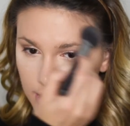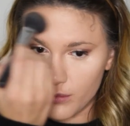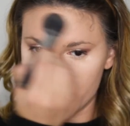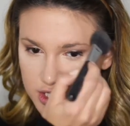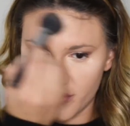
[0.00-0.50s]

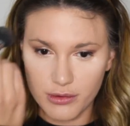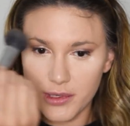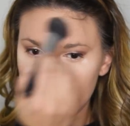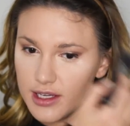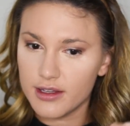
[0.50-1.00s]
Which for
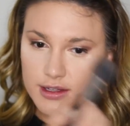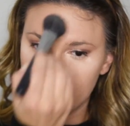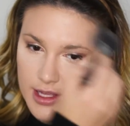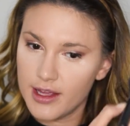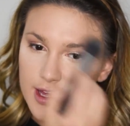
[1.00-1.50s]
me,
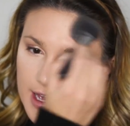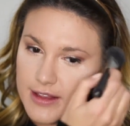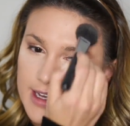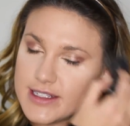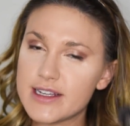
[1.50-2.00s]
I
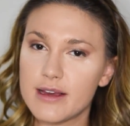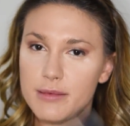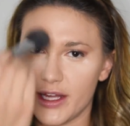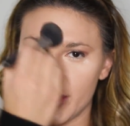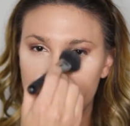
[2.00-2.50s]
like to get
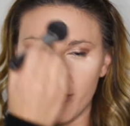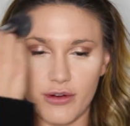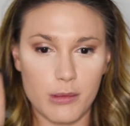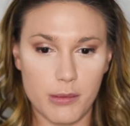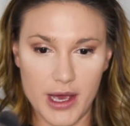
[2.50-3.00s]
my glow
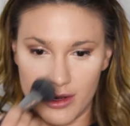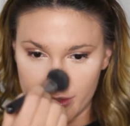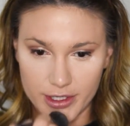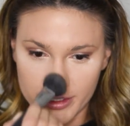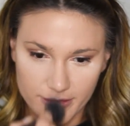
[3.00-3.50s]
from a
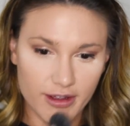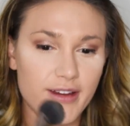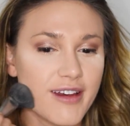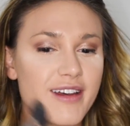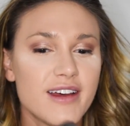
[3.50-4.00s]
powder
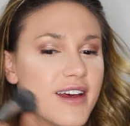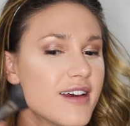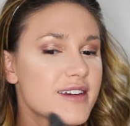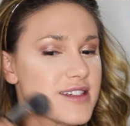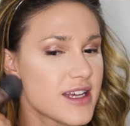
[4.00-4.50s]

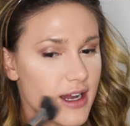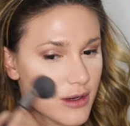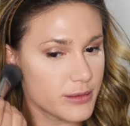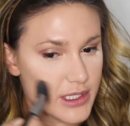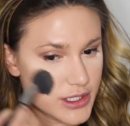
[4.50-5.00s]
because it
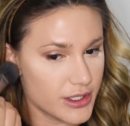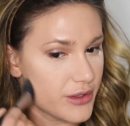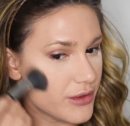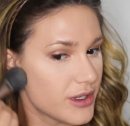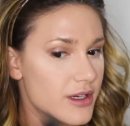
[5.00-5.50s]
helps
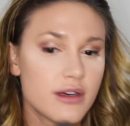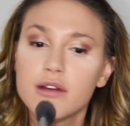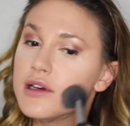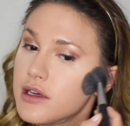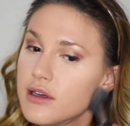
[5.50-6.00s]
to
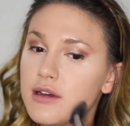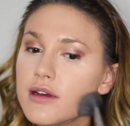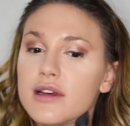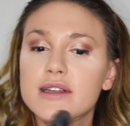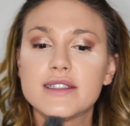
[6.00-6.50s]

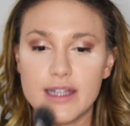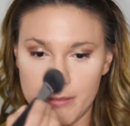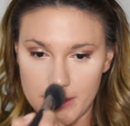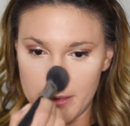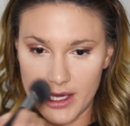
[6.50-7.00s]

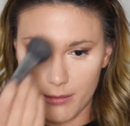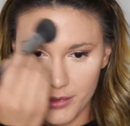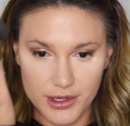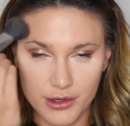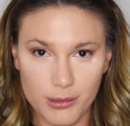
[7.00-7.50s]
set my makeup
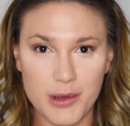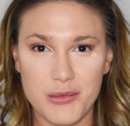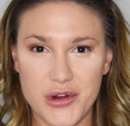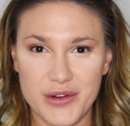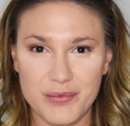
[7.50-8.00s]
a little bit
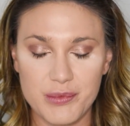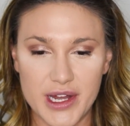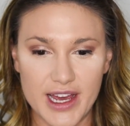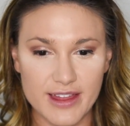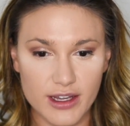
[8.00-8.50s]
more.
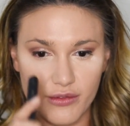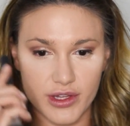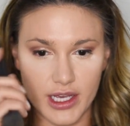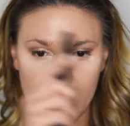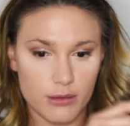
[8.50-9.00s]
But I think it
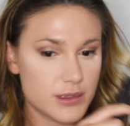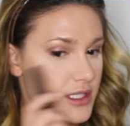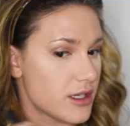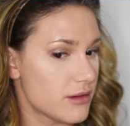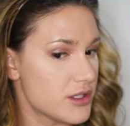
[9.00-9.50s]
really helps
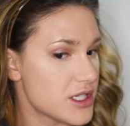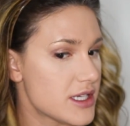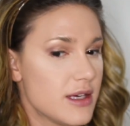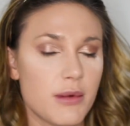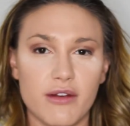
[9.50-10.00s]
to
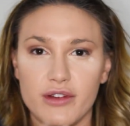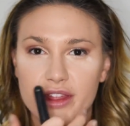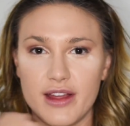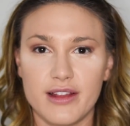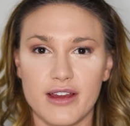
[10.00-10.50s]
just keep
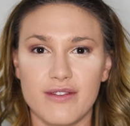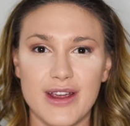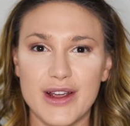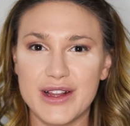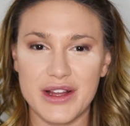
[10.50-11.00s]
everything like
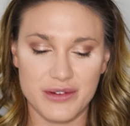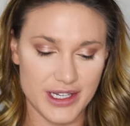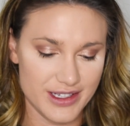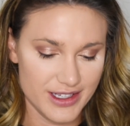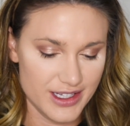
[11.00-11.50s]
very
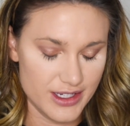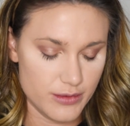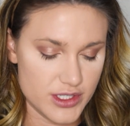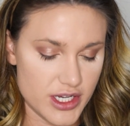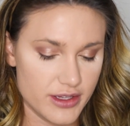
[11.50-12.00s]
glowy,
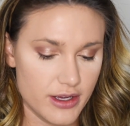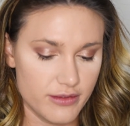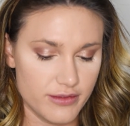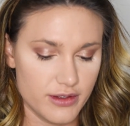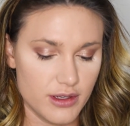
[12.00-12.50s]
which I
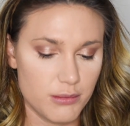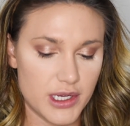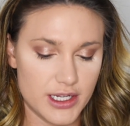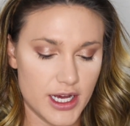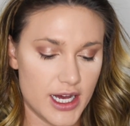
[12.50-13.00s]
love,
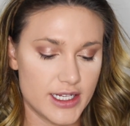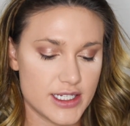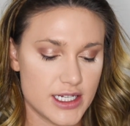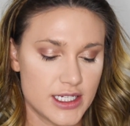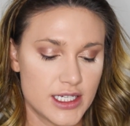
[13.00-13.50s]
but not,